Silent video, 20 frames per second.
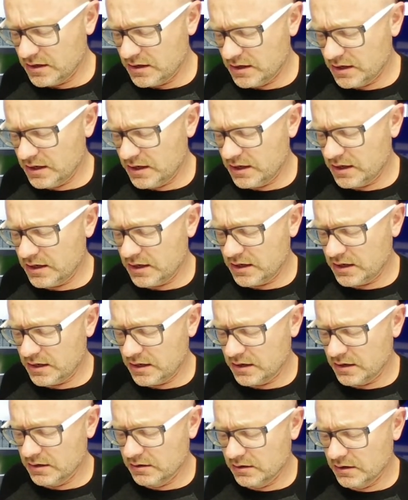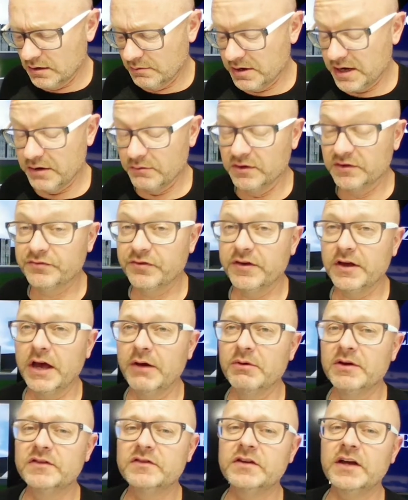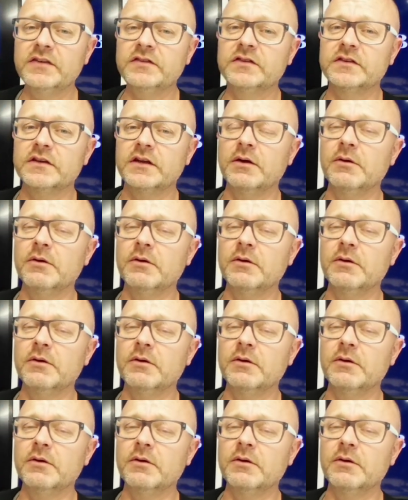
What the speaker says: I guess they're